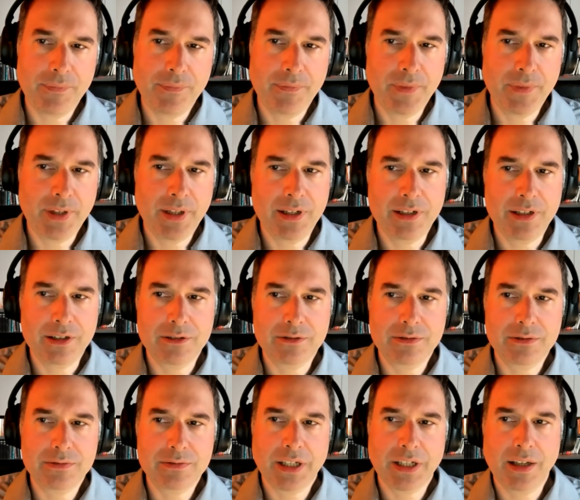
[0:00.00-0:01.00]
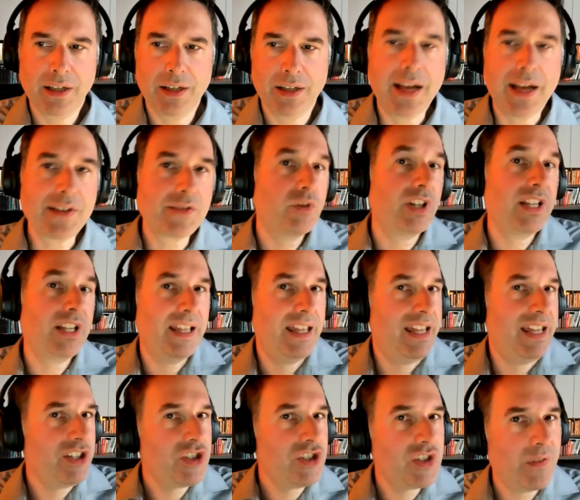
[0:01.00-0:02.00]
you know, it hasn't really
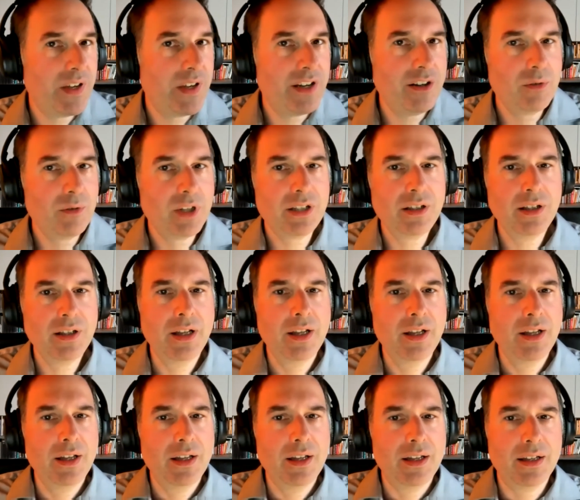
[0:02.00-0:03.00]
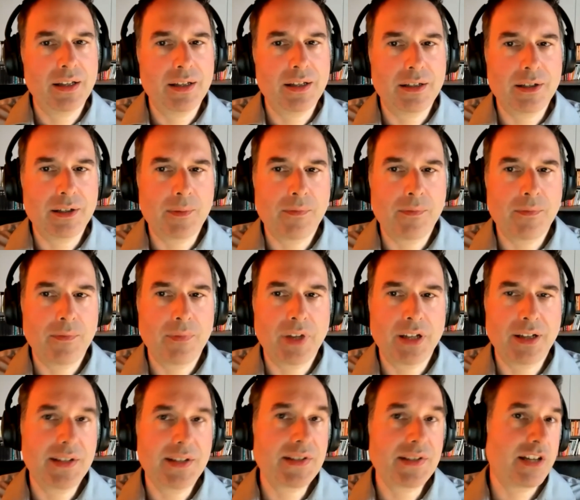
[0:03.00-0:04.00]
aged very well.
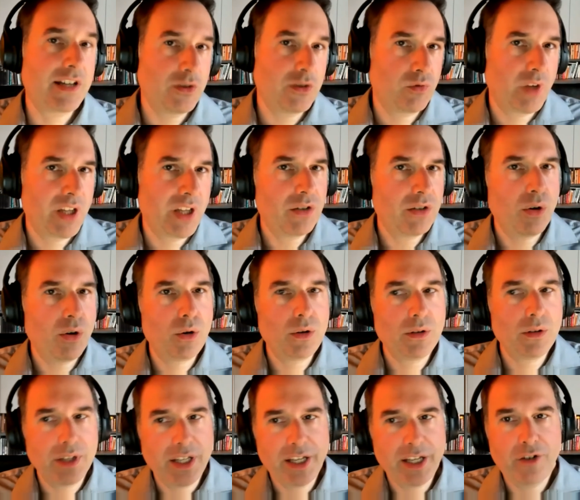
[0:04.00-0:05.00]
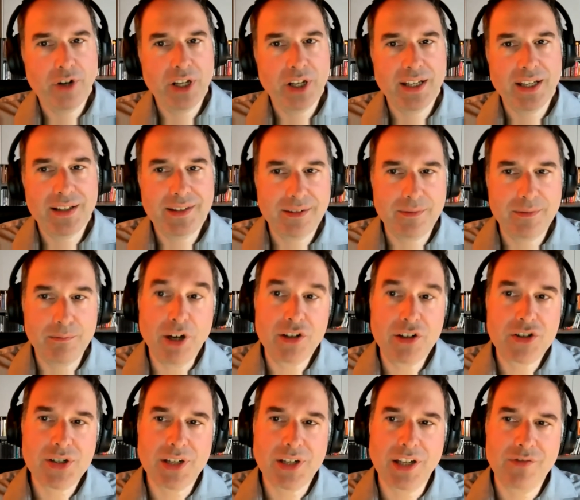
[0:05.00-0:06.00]
At least I don't recall hearing it
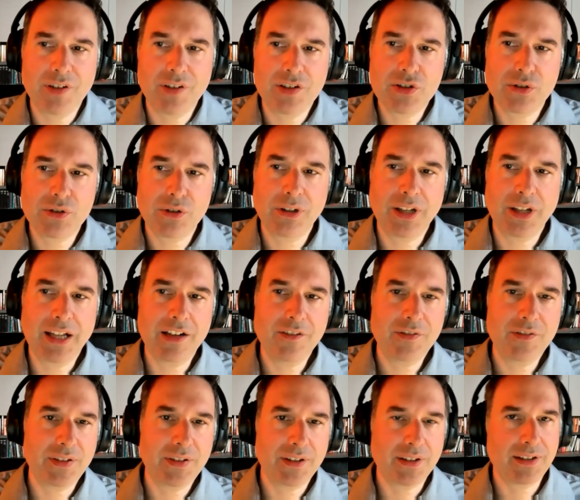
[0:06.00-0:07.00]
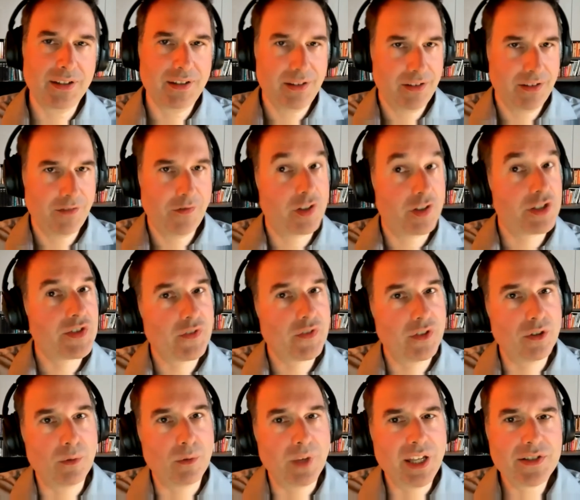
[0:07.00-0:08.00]
much, if at all, after the first
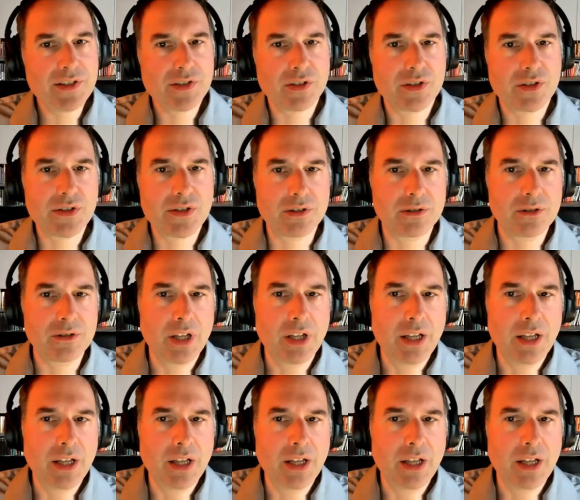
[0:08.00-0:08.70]
few weeks or so.